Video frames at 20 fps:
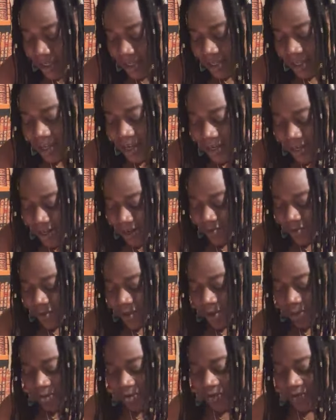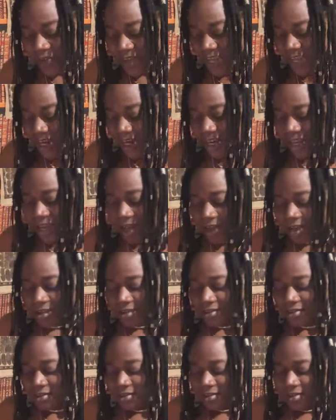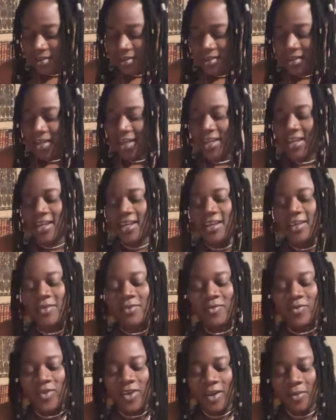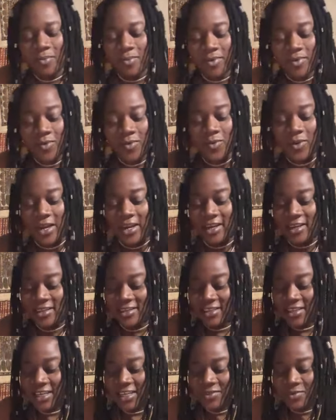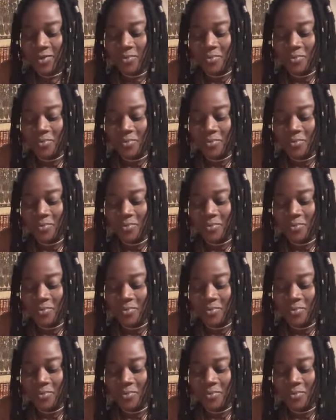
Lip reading: learning from failure, learning from, oh, I didn't see this